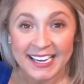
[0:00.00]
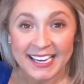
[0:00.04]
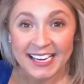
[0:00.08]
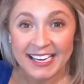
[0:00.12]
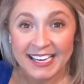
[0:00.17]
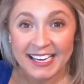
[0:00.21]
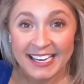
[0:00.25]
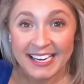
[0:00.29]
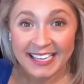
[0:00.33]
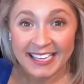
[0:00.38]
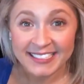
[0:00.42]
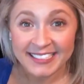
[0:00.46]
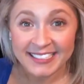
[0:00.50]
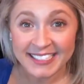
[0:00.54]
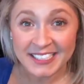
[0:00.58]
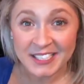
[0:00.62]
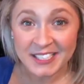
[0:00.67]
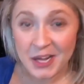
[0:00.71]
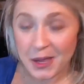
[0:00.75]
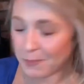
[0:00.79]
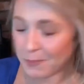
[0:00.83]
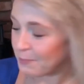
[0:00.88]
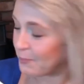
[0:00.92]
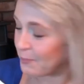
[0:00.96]
Little
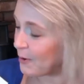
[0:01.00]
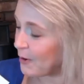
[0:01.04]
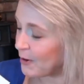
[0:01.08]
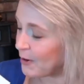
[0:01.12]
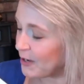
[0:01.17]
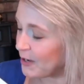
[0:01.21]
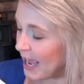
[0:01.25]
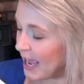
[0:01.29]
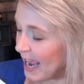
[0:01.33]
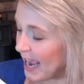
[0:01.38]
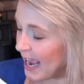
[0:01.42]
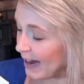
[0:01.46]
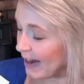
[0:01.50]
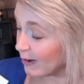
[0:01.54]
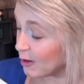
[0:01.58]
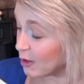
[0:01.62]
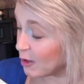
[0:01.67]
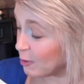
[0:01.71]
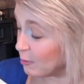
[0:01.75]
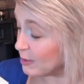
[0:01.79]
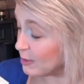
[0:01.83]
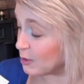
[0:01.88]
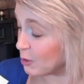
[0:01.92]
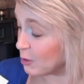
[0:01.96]
Nut Brown Hare,
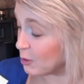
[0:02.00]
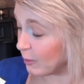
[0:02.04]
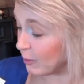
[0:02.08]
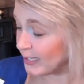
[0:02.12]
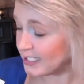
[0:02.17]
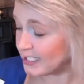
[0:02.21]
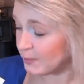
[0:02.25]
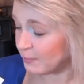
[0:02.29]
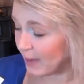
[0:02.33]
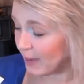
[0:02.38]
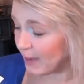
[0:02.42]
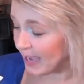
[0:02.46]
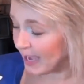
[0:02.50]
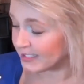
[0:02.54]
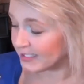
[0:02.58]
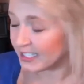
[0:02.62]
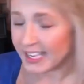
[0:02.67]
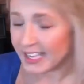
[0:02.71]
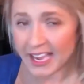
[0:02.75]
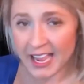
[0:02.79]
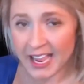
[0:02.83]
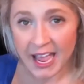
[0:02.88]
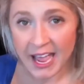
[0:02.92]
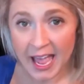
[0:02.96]
who was going to bed,
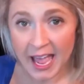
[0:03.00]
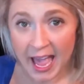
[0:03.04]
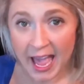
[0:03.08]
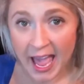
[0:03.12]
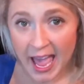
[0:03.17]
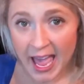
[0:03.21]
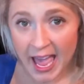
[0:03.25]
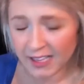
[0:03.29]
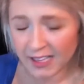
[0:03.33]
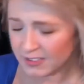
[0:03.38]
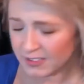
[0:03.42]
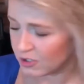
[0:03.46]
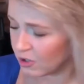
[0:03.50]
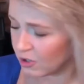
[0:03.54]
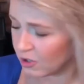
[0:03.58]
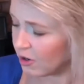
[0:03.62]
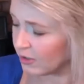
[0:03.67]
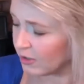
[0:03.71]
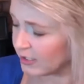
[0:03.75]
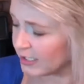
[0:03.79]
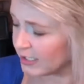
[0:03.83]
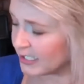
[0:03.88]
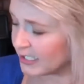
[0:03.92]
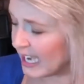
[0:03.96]
held
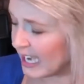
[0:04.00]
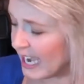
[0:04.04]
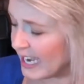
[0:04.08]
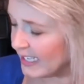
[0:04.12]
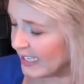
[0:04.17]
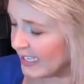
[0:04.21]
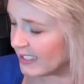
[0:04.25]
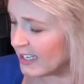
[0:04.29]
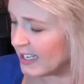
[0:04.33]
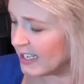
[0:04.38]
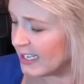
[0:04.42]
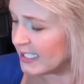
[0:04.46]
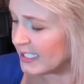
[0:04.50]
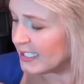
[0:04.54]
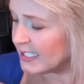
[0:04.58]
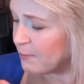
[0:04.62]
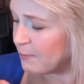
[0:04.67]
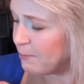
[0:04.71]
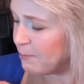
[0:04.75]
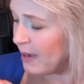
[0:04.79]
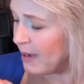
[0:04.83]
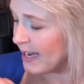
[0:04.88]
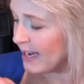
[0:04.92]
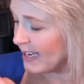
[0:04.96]
on tight to
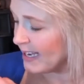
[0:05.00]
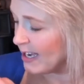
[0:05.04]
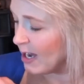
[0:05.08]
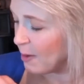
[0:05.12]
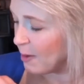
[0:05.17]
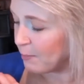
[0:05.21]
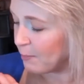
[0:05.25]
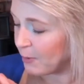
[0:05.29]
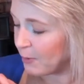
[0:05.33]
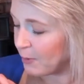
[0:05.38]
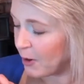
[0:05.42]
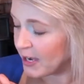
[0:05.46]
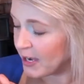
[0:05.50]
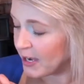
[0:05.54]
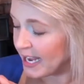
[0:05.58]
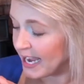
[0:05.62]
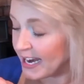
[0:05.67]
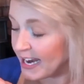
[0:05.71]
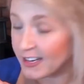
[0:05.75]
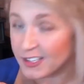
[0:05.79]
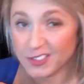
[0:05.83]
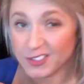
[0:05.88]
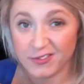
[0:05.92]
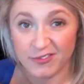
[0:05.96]
Big Nut Brown
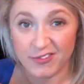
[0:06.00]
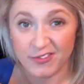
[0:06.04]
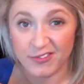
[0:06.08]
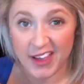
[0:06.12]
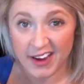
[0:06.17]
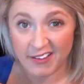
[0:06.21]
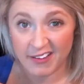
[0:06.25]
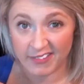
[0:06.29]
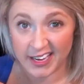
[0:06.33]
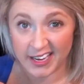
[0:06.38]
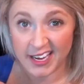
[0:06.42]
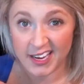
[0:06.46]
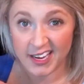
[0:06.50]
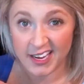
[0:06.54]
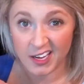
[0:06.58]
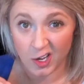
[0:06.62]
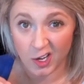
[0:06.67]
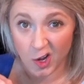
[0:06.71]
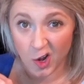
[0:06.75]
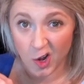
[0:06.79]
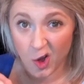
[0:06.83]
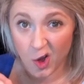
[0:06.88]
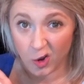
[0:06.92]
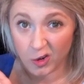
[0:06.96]
Hare's very
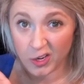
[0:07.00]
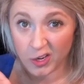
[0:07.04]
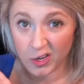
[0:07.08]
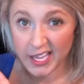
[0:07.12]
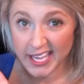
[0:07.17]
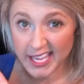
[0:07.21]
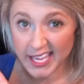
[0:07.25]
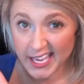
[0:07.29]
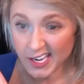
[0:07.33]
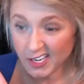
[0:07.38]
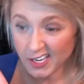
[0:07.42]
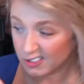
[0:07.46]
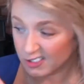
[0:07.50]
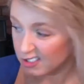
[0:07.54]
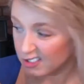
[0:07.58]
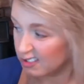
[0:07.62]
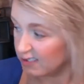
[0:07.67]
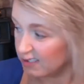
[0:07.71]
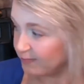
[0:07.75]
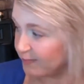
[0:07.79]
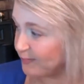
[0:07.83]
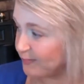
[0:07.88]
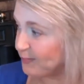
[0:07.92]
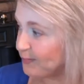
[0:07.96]
long ears.
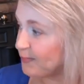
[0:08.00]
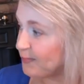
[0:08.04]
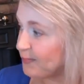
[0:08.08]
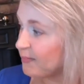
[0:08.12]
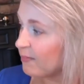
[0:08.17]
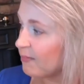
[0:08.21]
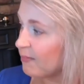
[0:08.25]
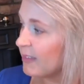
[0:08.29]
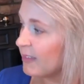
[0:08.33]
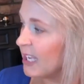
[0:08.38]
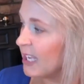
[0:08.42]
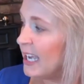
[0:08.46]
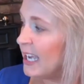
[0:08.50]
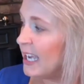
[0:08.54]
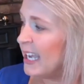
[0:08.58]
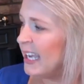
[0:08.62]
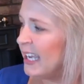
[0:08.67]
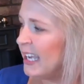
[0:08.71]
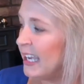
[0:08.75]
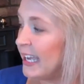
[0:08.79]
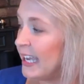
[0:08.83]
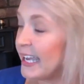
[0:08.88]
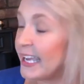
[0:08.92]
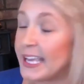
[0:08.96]

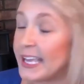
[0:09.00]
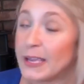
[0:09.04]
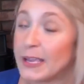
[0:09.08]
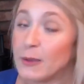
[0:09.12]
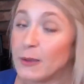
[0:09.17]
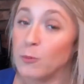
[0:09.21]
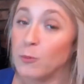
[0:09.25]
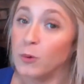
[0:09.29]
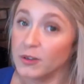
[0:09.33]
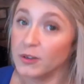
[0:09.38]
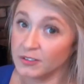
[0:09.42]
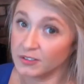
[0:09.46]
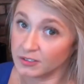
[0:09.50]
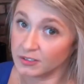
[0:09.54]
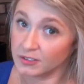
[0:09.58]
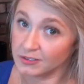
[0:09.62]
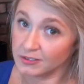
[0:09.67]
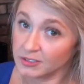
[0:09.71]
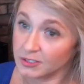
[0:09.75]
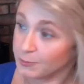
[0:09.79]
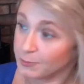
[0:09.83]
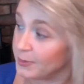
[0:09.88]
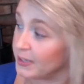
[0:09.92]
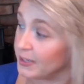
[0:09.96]
He
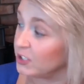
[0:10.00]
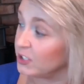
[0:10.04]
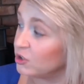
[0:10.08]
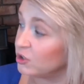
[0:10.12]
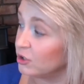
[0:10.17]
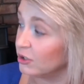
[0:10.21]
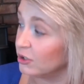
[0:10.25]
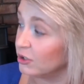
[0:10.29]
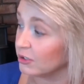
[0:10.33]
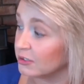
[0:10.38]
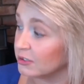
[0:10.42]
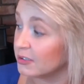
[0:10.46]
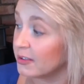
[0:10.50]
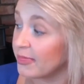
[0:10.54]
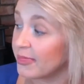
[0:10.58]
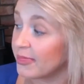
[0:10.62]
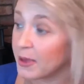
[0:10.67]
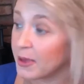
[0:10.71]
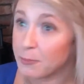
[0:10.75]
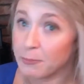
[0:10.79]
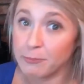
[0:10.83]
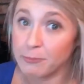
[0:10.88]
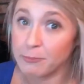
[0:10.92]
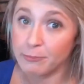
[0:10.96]
wanted to be sure
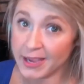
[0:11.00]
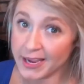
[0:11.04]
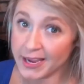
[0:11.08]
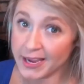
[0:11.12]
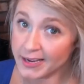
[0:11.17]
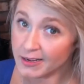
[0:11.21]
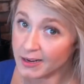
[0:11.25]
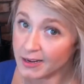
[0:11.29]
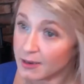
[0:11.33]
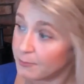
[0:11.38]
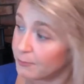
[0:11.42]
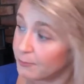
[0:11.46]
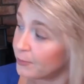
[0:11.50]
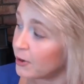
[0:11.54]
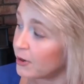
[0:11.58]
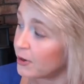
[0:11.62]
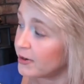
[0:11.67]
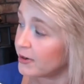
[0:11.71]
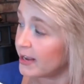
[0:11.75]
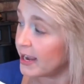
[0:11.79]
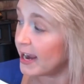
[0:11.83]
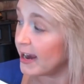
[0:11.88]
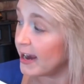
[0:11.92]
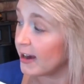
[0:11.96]
that Big Nut
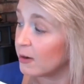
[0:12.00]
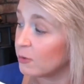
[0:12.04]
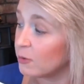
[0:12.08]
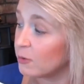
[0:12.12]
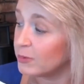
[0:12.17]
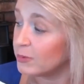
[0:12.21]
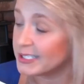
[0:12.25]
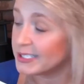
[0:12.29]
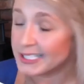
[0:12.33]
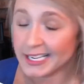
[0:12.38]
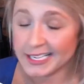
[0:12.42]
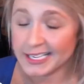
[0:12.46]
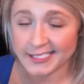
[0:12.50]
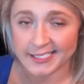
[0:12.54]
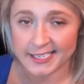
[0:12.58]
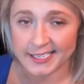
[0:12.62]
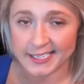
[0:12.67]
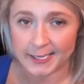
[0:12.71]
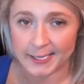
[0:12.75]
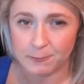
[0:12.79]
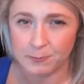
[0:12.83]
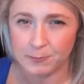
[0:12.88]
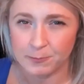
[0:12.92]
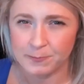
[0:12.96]
Brown Hare was
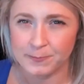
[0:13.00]
listening.